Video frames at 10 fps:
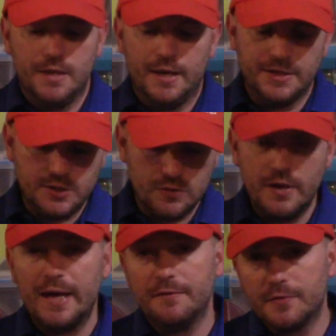I do
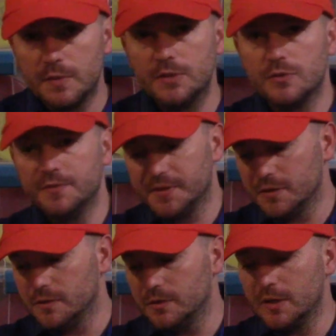have 3 truths
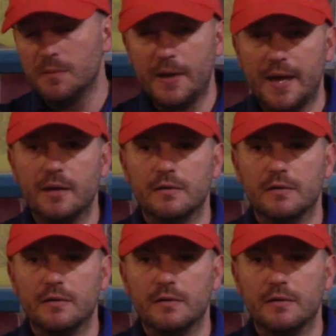in the bag.